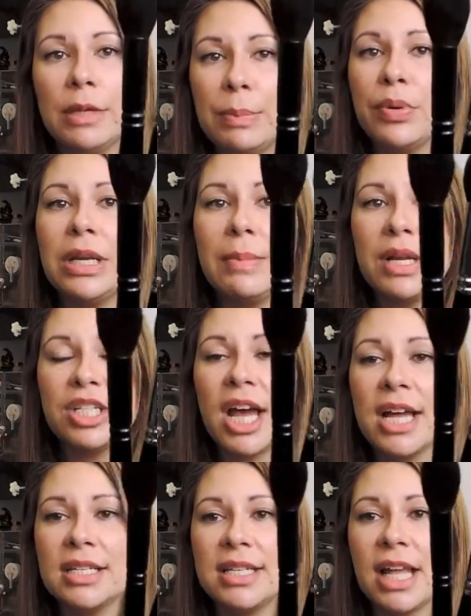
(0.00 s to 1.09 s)
be pretty much
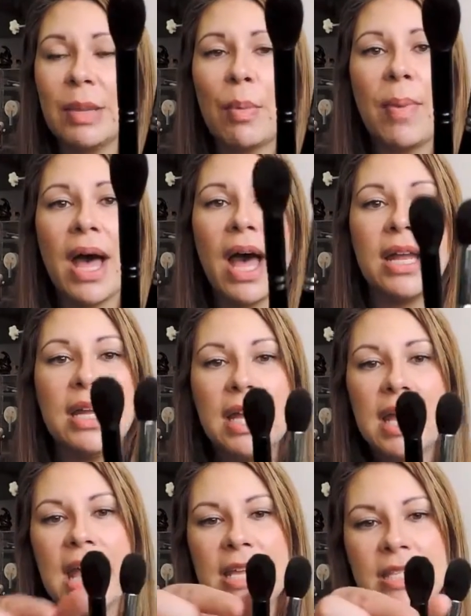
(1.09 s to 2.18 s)
hard to tell them apart.
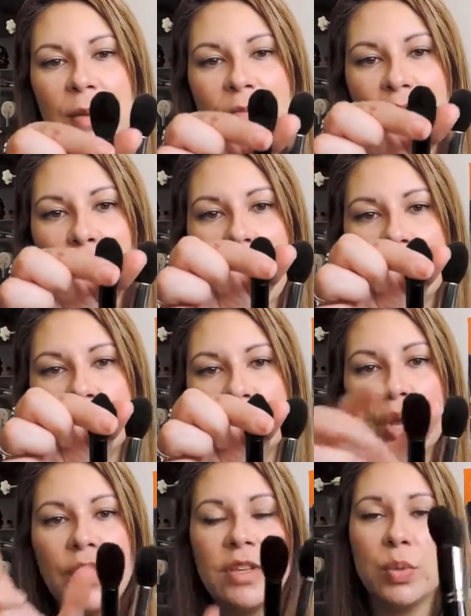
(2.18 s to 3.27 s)
Except for, I
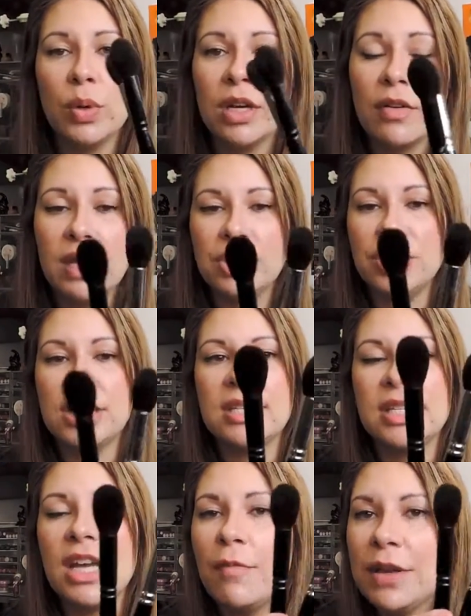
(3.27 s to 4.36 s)
know this one, as you can
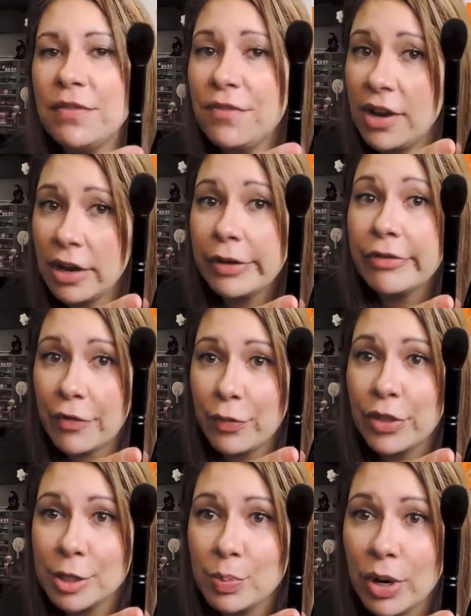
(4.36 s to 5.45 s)
see, I've been very rough
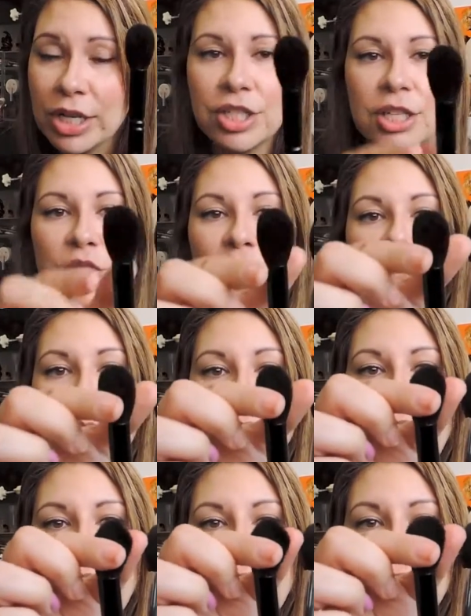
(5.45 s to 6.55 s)
with this brush. It sort of
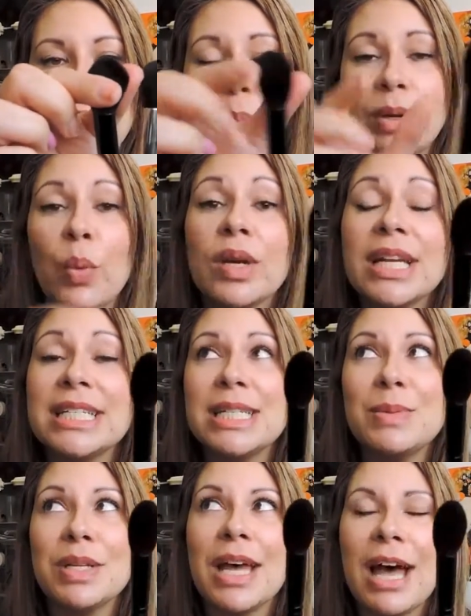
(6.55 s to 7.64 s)
splayed out a little bit when I
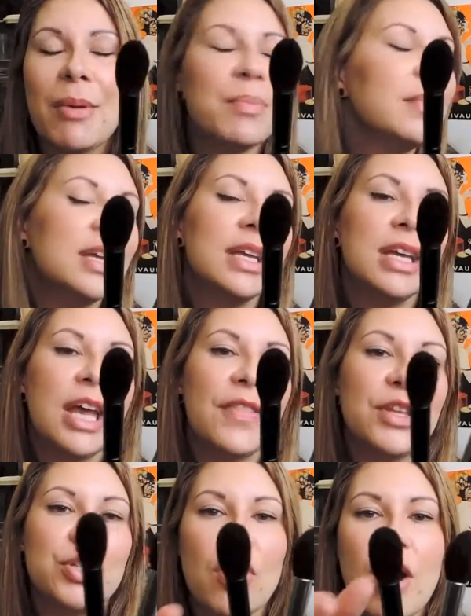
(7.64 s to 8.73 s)
did
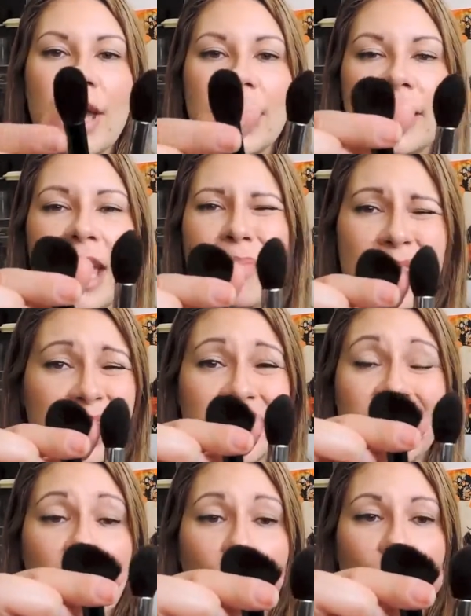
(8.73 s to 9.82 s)
the drying in that, but I
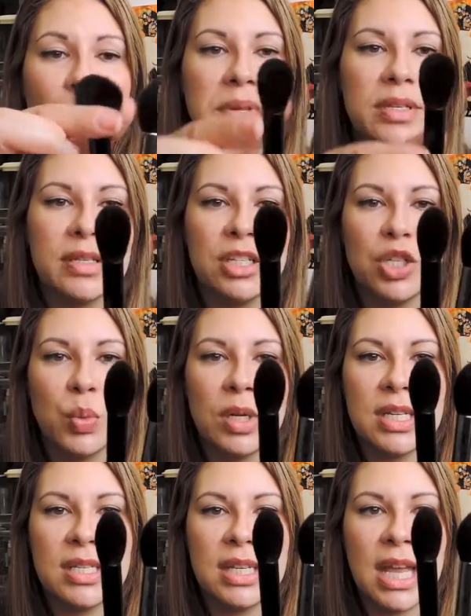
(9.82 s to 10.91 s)
did that on purpose because I just
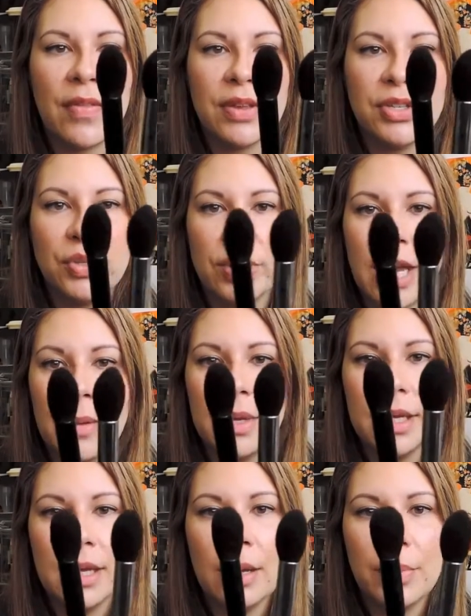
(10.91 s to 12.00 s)
wanted to see how they stood
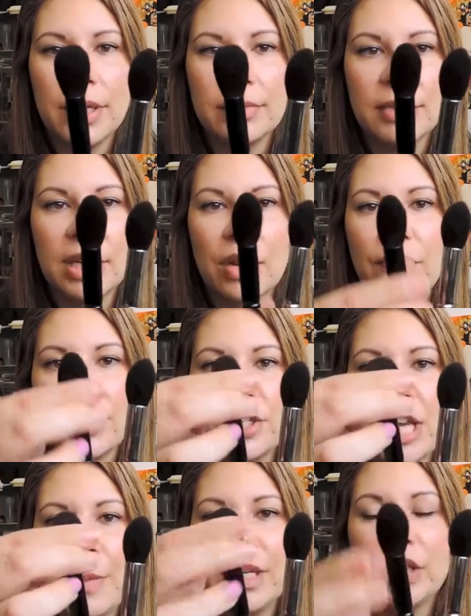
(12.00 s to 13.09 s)
up. But you know, if I
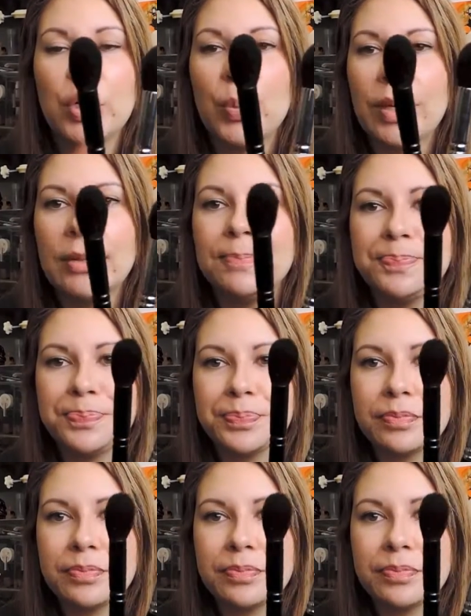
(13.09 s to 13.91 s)
shape it a little bit